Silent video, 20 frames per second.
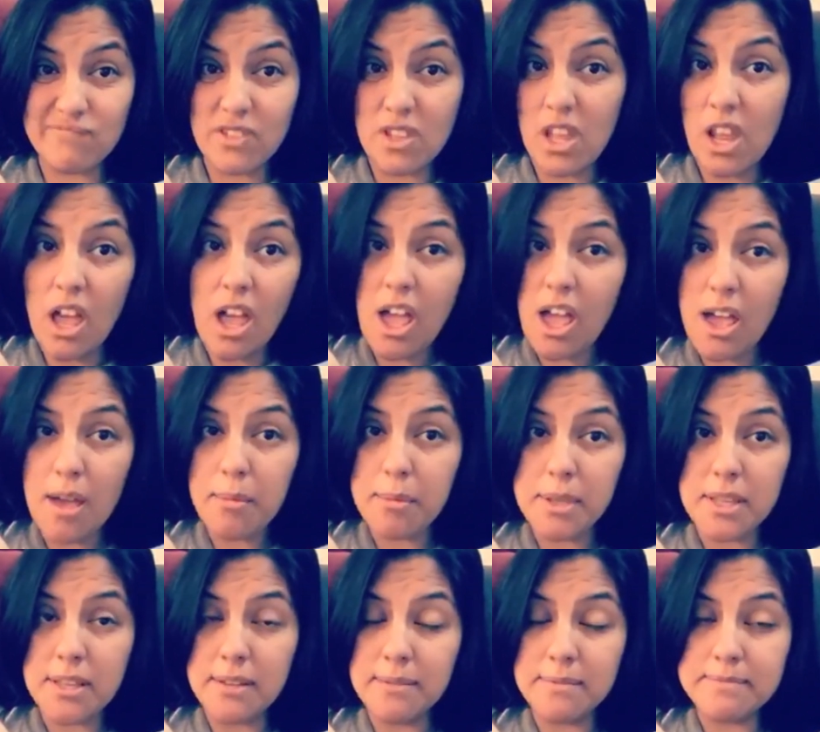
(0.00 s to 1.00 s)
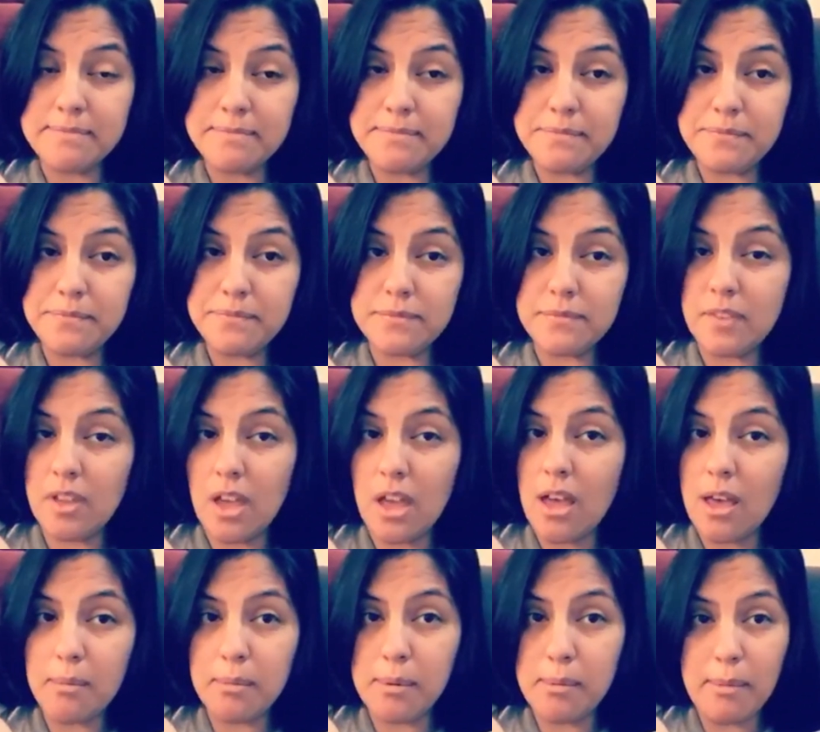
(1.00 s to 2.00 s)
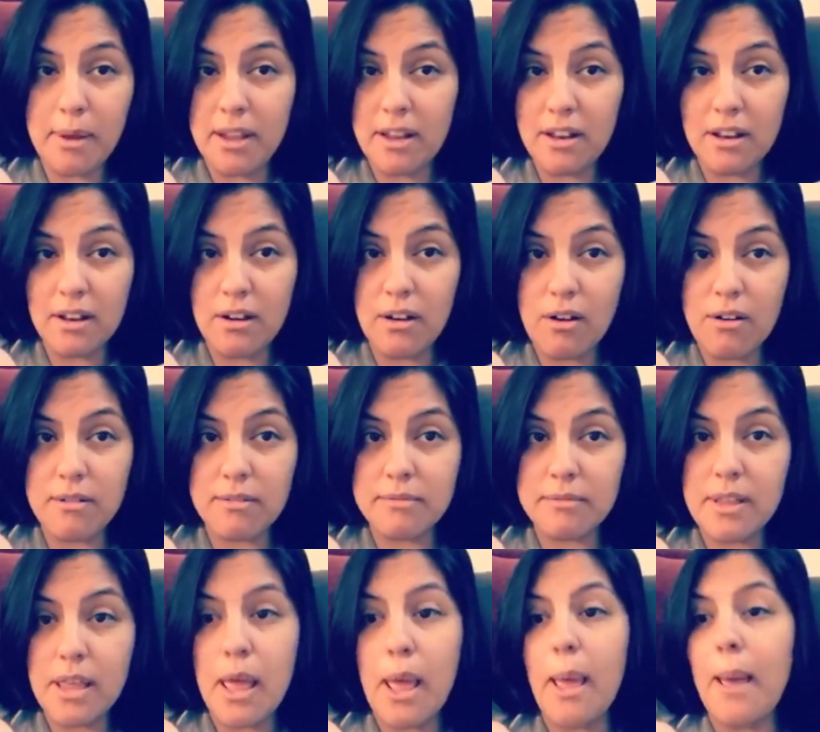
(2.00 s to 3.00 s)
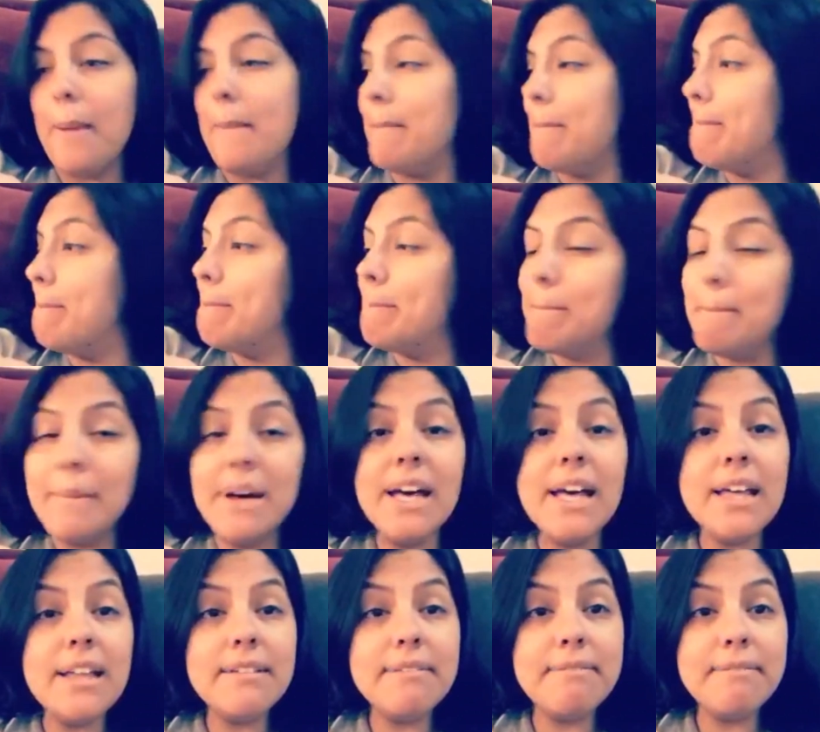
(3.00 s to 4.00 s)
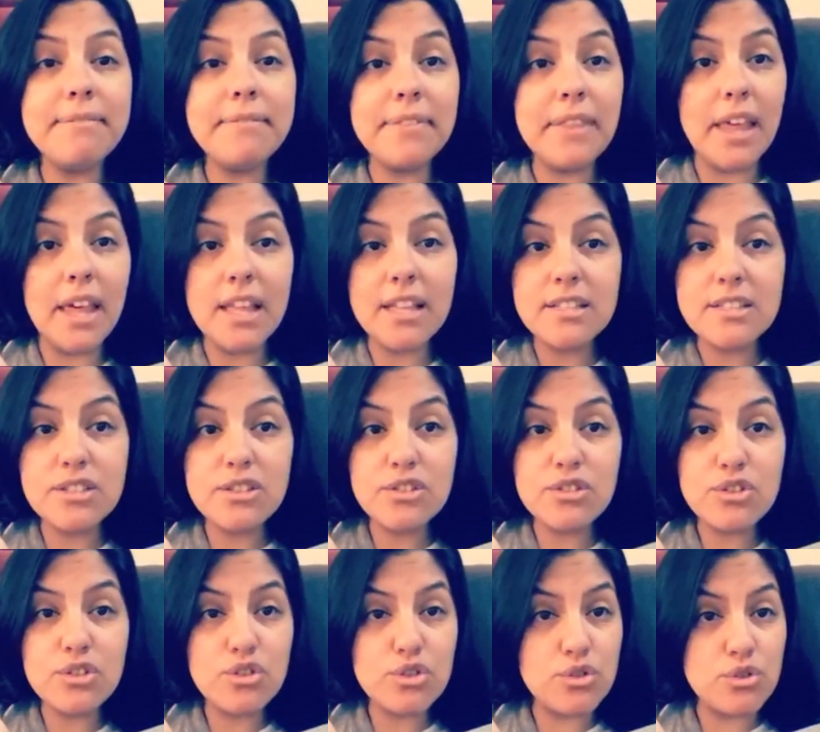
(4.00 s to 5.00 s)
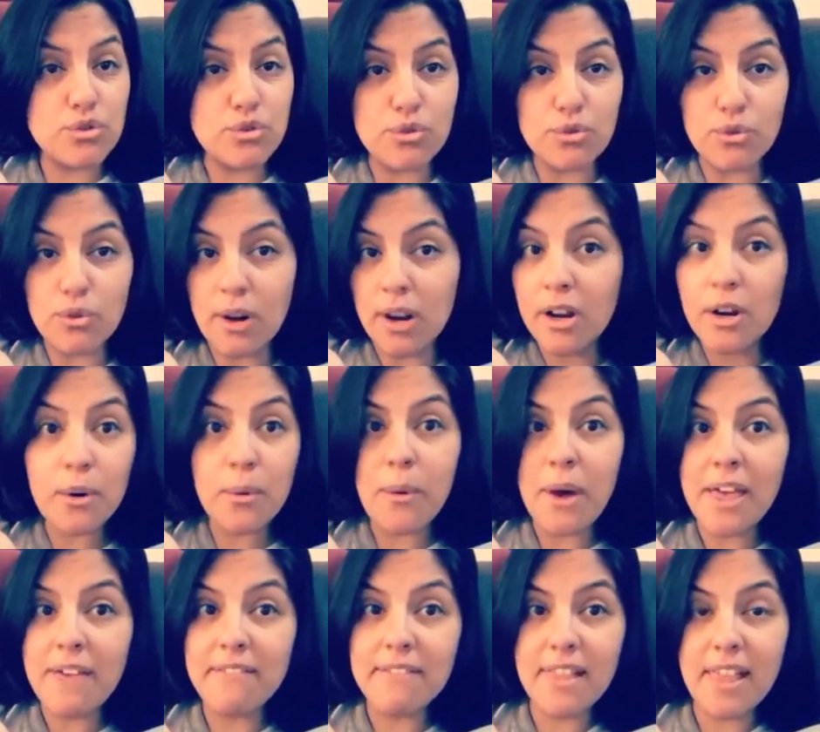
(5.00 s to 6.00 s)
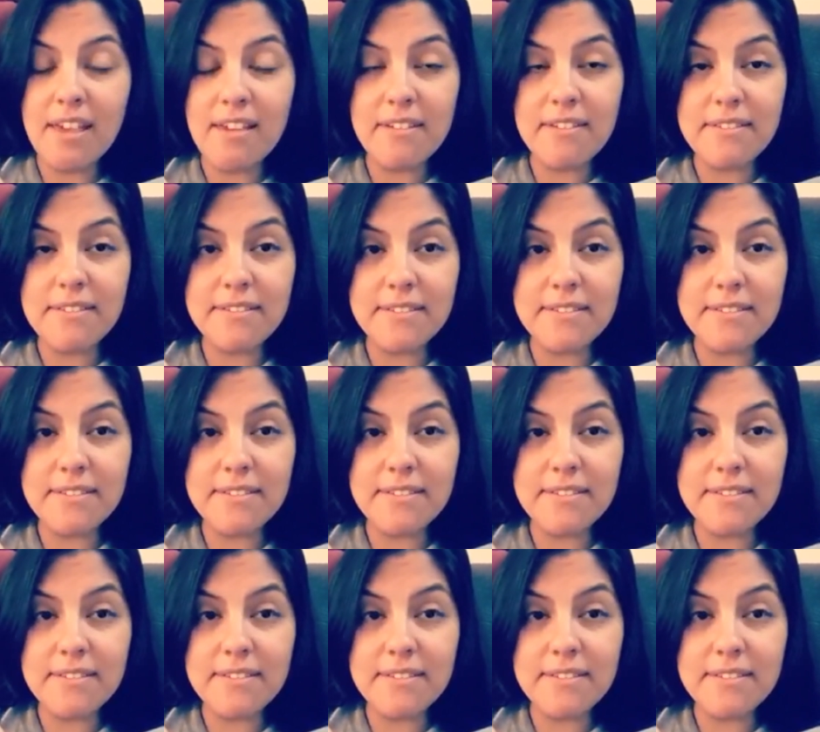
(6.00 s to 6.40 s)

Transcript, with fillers: Not happy. Not happy about it at all. But that's trucker wife life.